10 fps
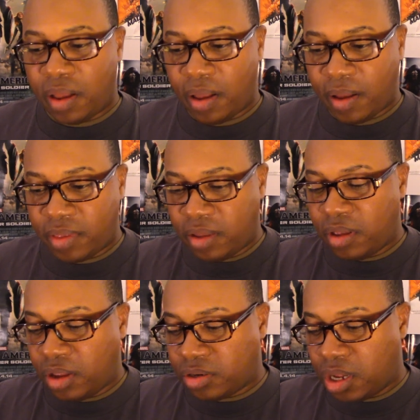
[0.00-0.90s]
of
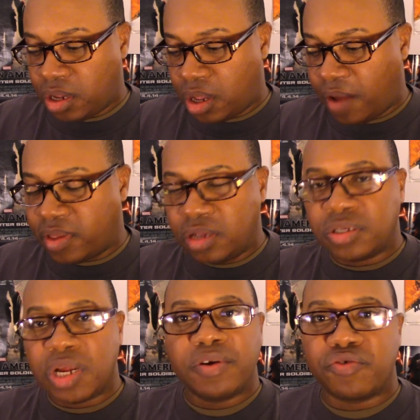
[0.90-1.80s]
the, of the
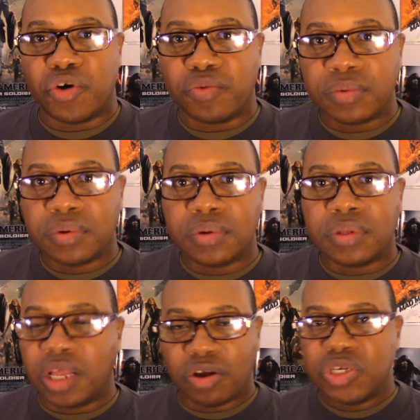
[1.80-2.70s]
engineering crew.
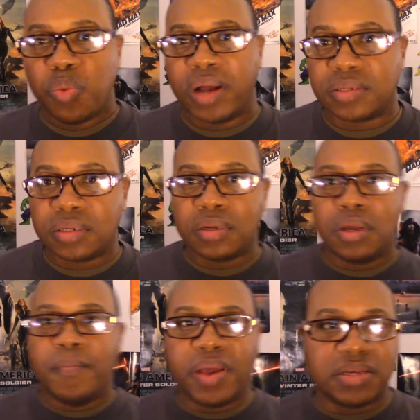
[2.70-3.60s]
That's all she wants
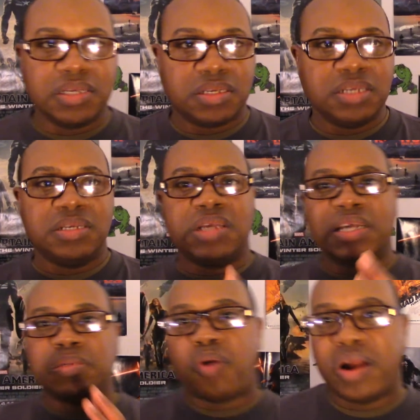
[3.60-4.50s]
because she, she see how
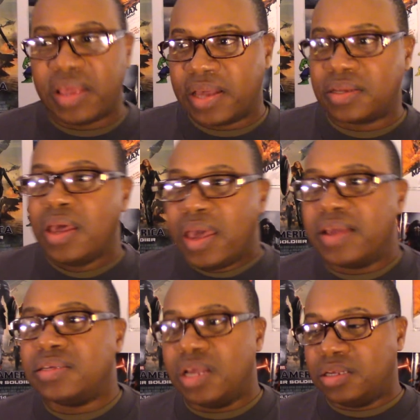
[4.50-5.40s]
smart he is, and
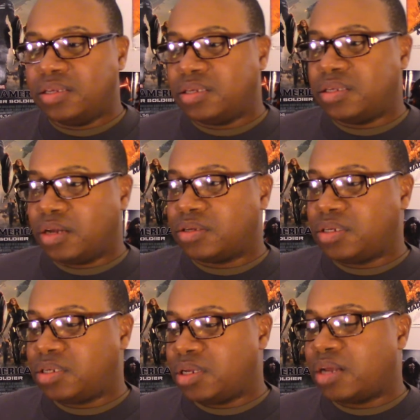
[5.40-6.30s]
she, she, she, she
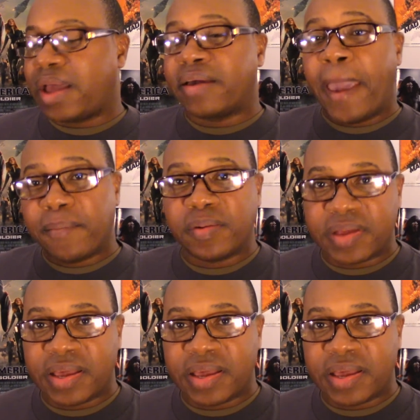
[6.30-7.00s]
see how capable he